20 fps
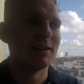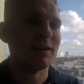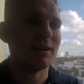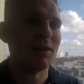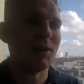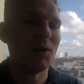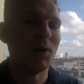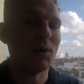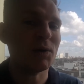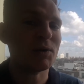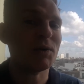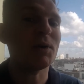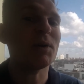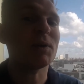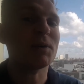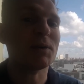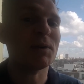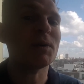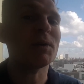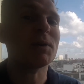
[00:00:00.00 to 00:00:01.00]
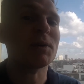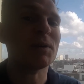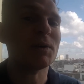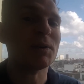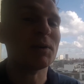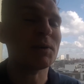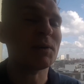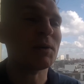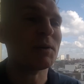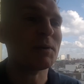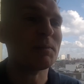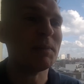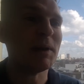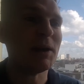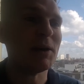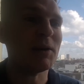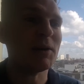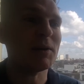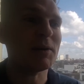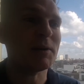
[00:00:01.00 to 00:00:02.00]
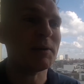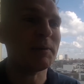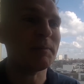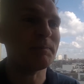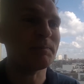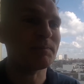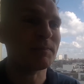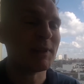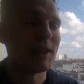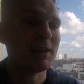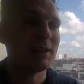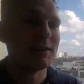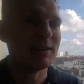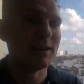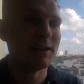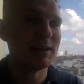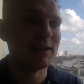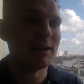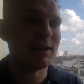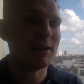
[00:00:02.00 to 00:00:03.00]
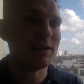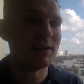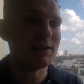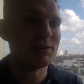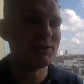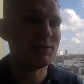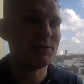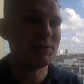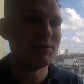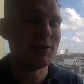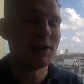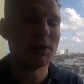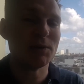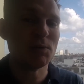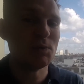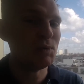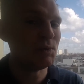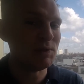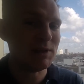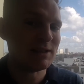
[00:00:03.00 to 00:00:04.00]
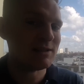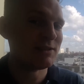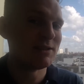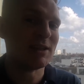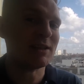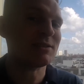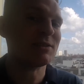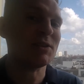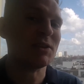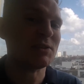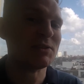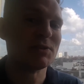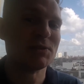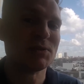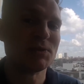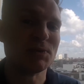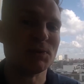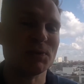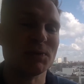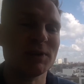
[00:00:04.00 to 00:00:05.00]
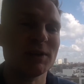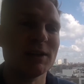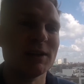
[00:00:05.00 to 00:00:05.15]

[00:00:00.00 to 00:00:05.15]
Uh, or or or or or, or um, the, uh, Jihan Wu. That's that's not true.